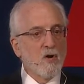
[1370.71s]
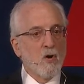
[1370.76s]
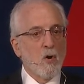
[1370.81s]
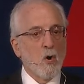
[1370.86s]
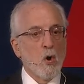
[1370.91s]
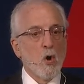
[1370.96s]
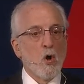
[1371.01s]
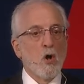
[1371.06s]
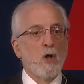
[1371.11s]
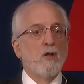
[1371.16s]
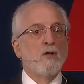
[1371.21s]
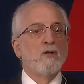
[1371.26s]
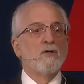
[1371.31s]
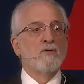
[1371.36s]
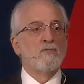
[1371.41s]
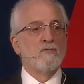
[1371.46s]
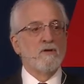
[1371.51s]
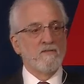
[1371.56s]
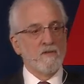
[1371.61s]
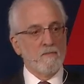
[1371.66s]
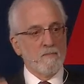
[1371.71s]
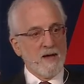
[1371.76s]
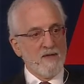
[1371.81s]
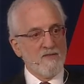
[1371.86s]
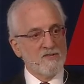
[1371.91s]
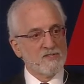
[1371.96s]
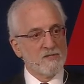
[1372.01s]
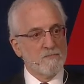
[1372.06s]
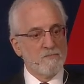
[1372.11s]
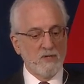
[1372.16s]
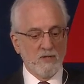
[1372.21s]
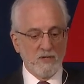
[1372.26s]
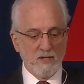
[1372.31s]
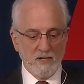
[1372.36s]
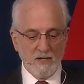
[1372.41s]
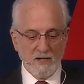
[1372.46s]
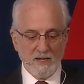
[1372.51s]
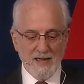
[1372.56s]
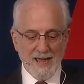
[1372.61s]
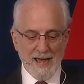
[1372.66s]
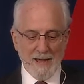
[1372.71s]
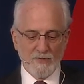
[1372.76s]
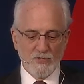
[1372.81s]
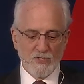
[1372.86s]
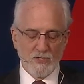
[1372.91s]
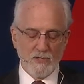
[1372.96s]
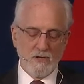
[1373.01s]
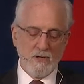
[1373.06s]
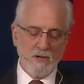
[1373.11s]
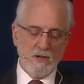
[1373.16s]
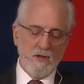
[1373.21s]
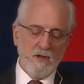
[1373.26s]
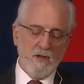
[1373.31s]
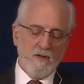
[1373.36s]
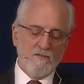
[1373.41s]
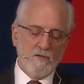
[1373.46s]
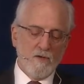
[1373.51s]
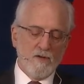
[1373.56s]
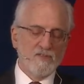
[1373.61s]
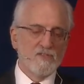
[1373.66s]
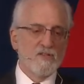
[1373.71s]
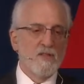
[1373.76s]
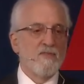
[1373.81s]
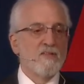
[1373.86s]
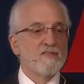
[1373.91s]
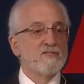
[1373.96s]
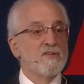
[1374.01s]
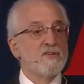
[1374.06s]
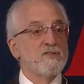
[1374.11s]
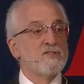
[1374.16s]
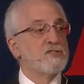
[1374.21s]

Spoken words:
all driven by this ability to capture photosynthesis.